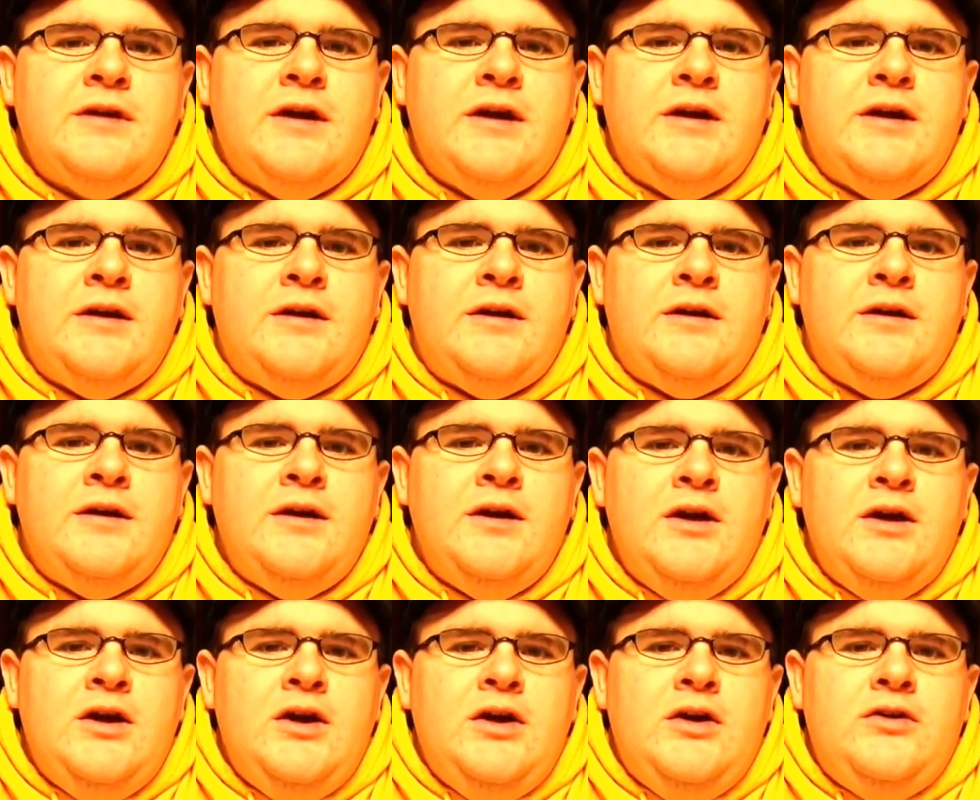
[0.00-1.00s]
of
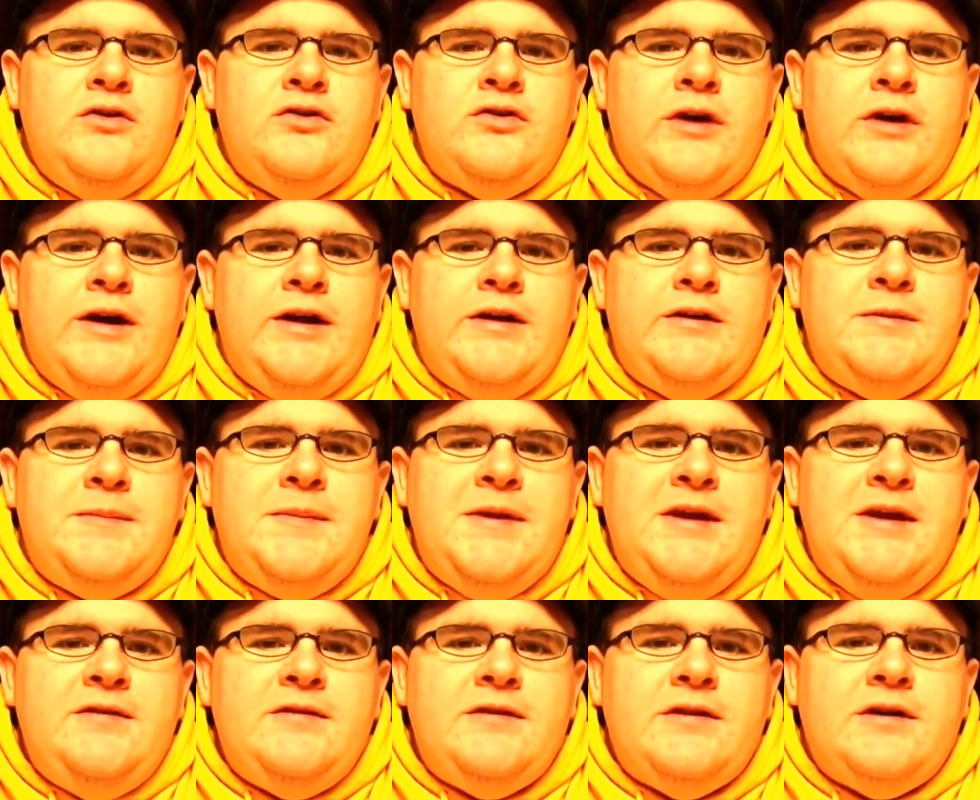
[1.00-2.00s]
trying to
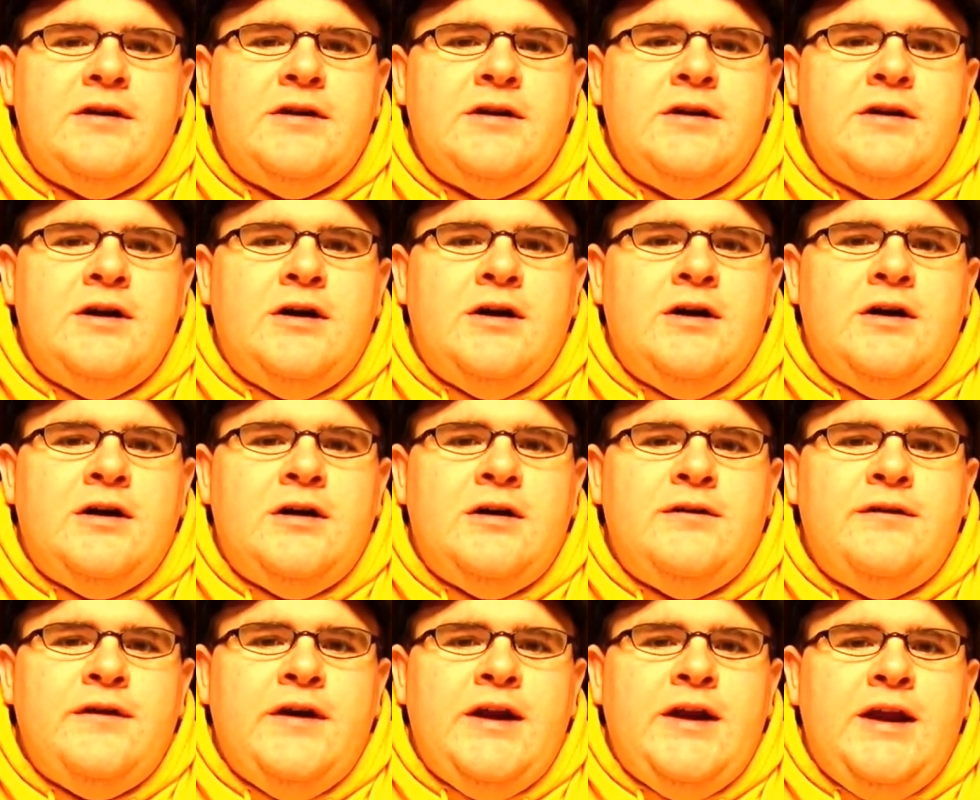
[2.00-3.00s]
piece our
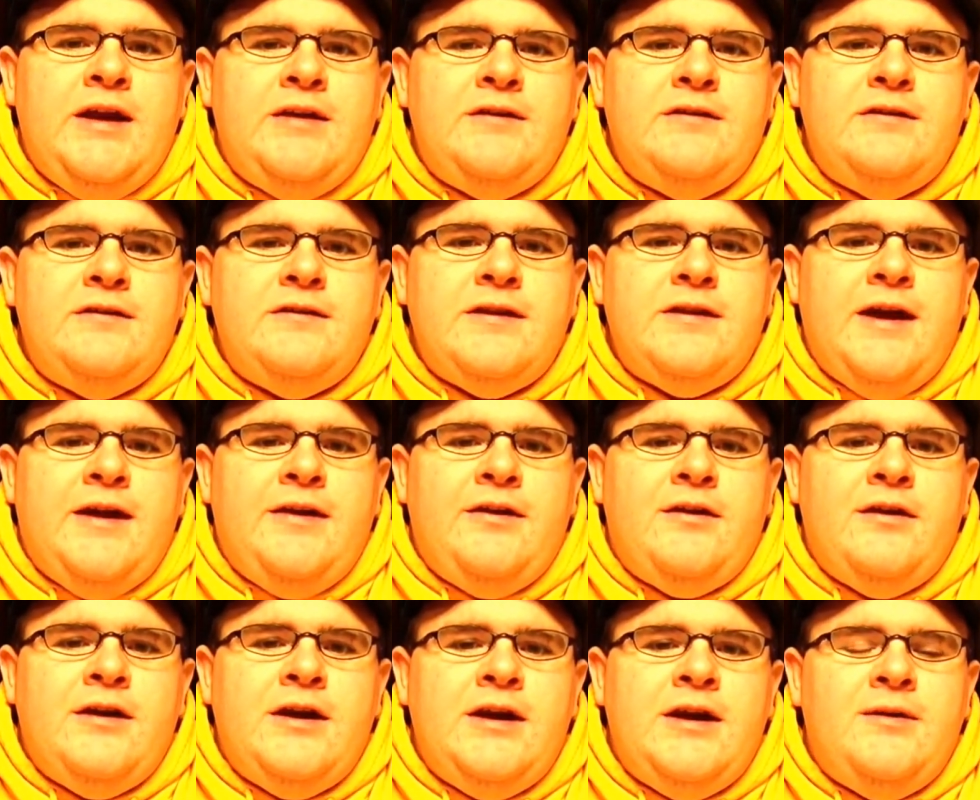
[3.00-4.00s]
finances
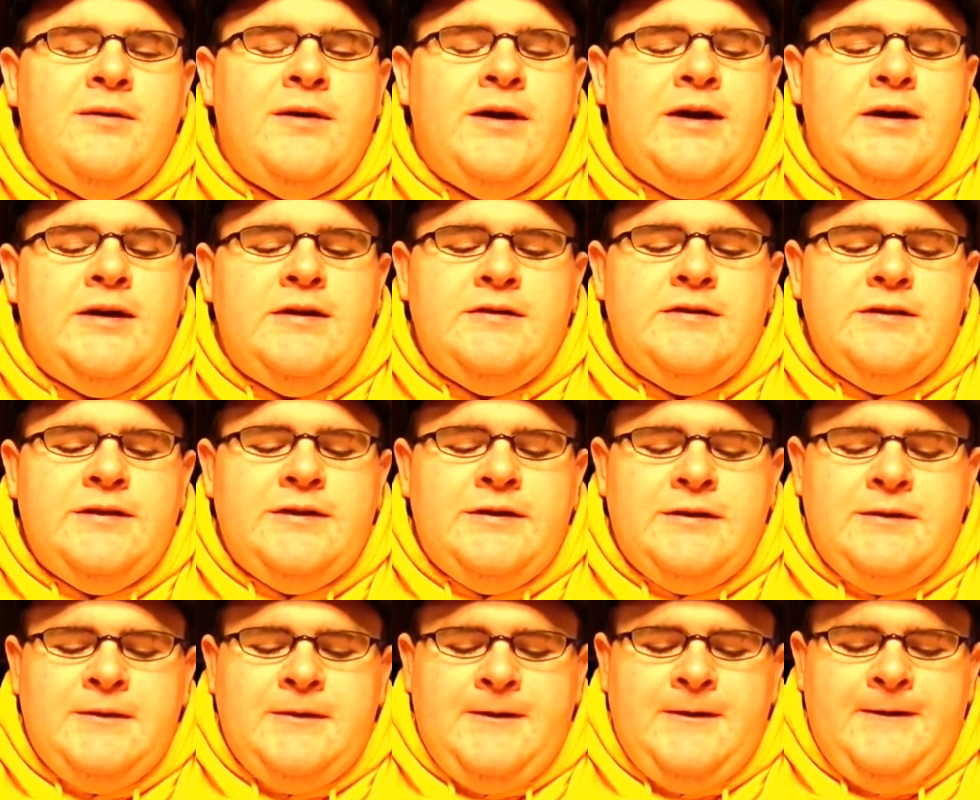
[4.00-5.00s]
together anyway.
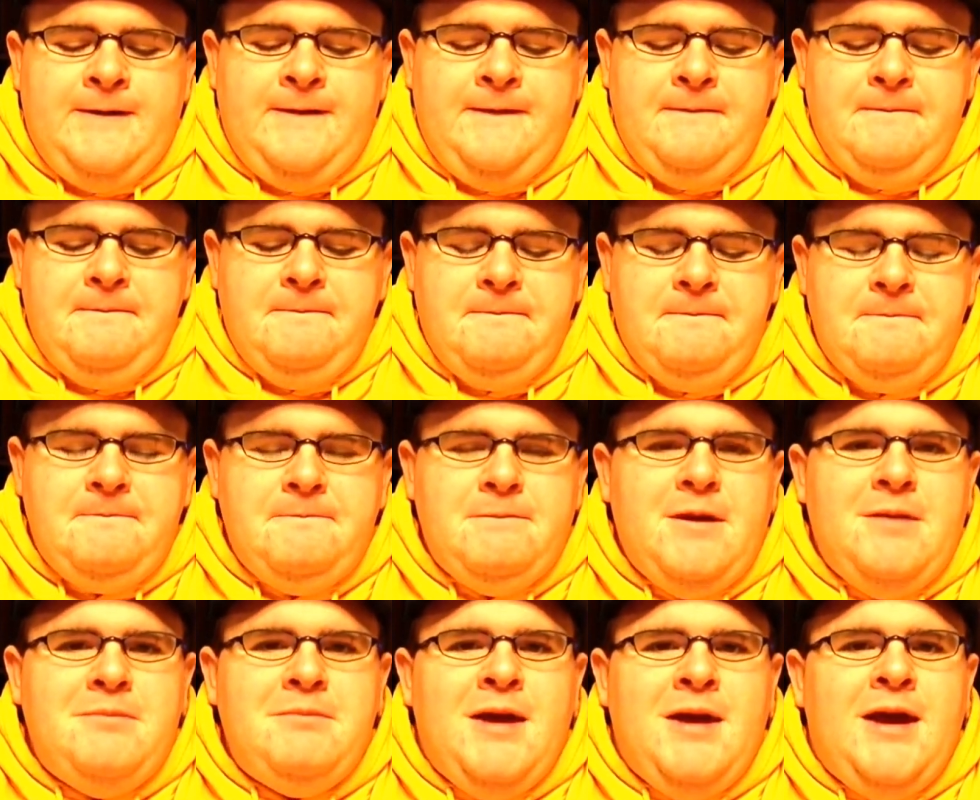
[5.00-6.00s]
So,
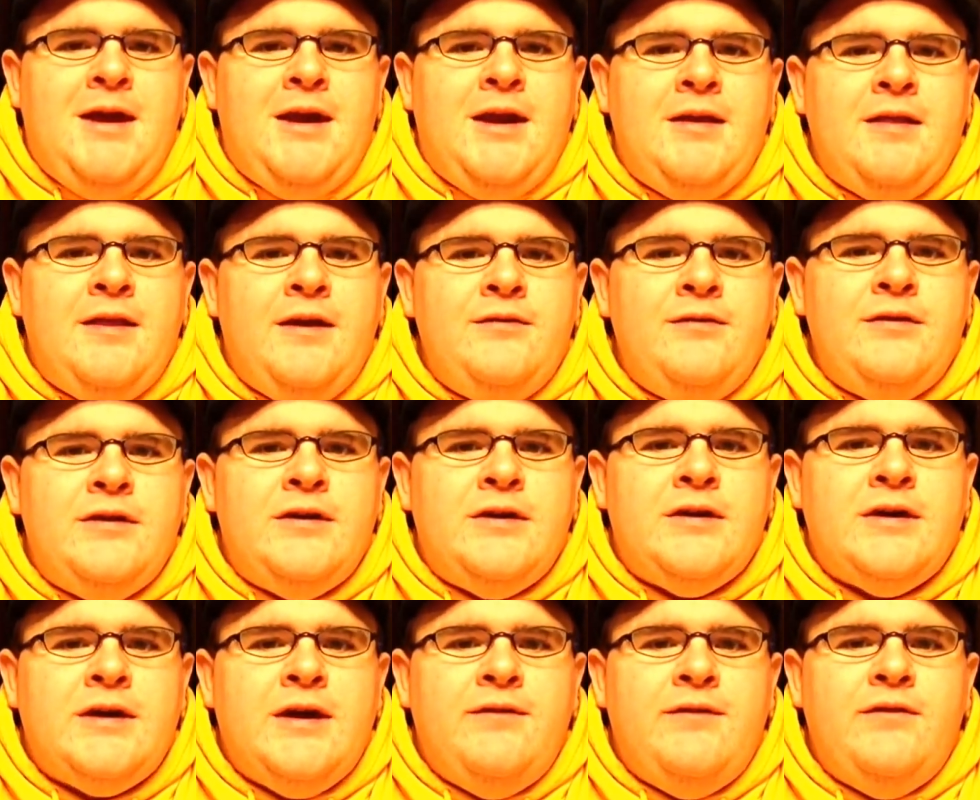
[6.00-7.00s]
man, I'd love
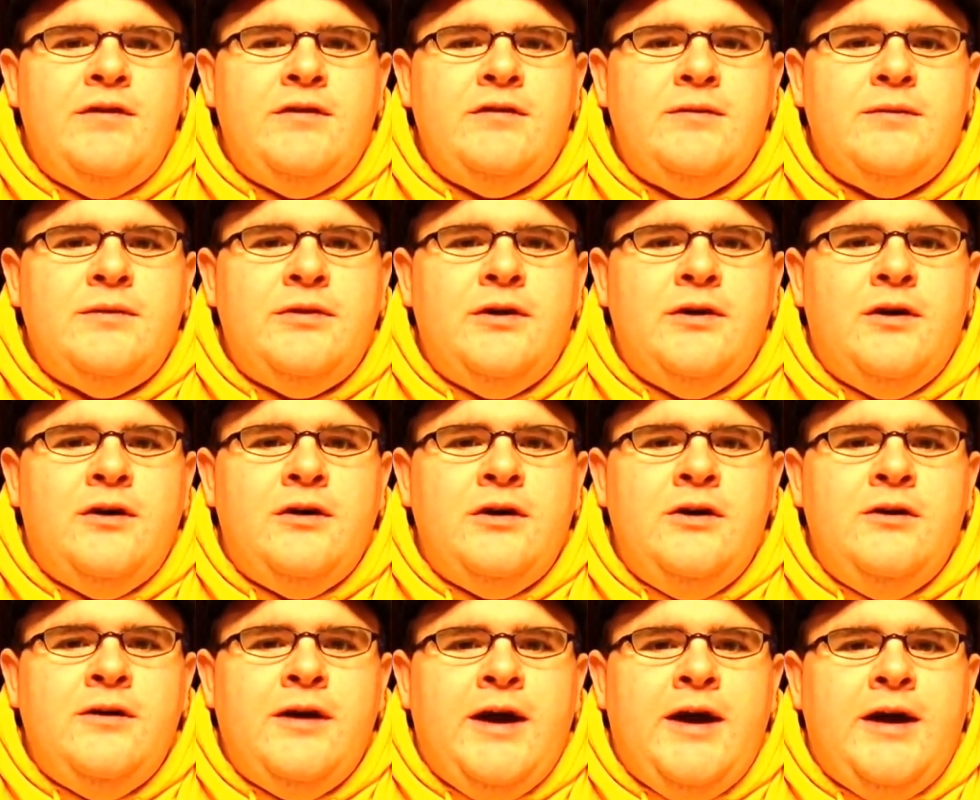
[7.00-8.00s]
to come visit with all
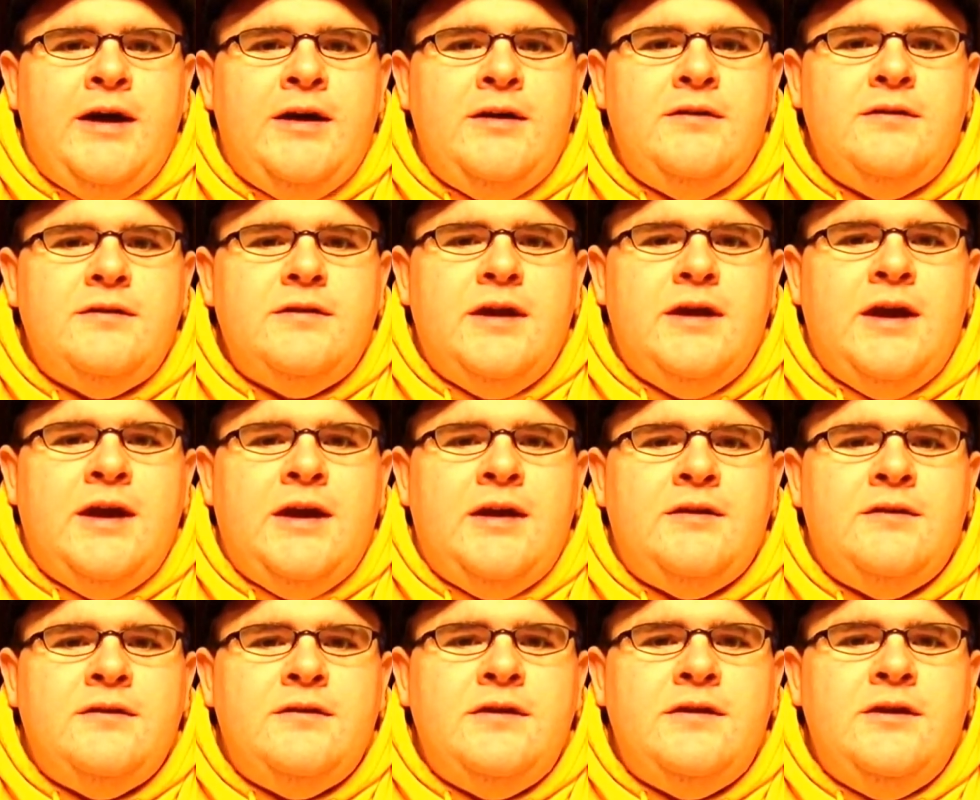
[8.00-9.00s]
you guys
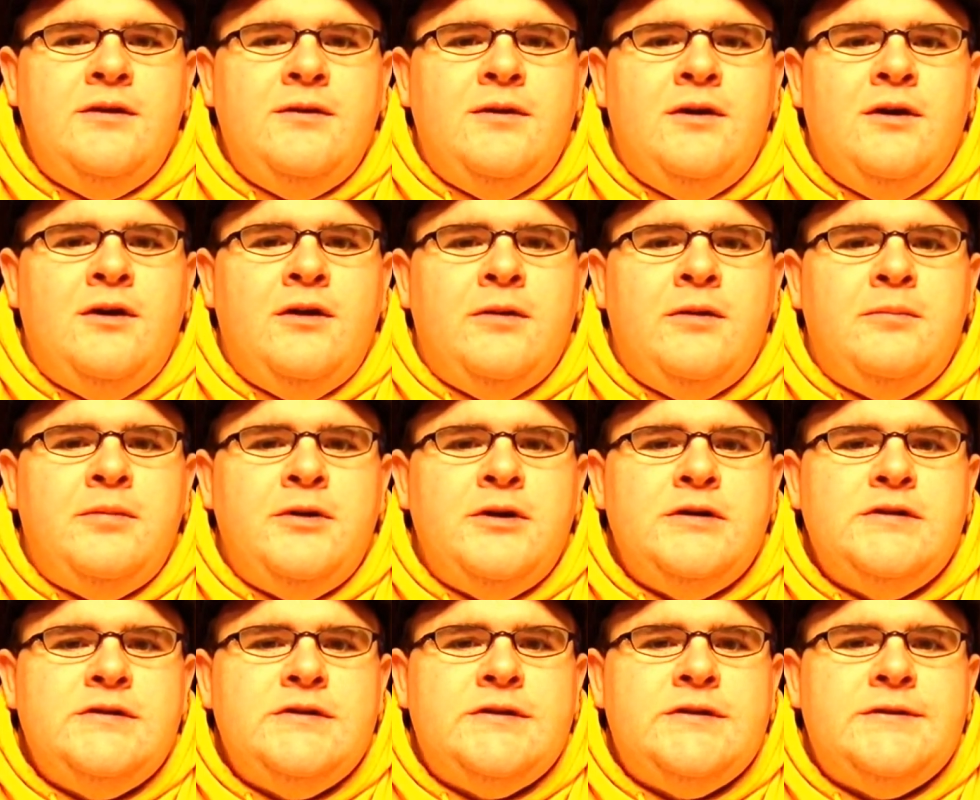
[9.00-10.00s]
and see you all in
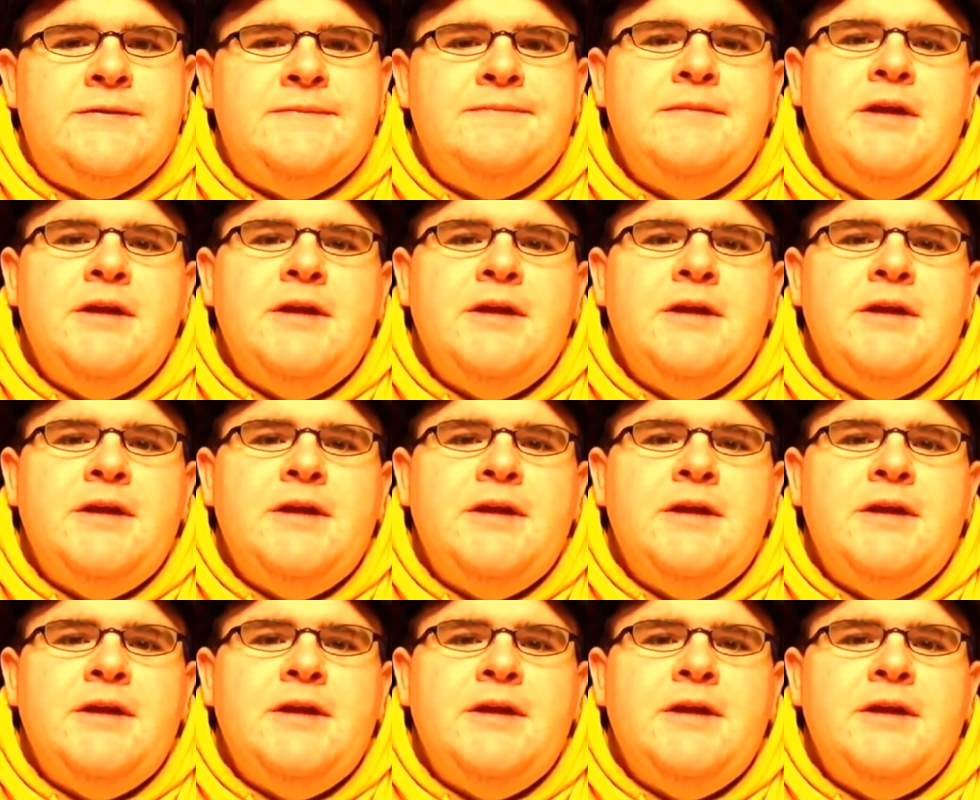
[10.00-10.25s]
person,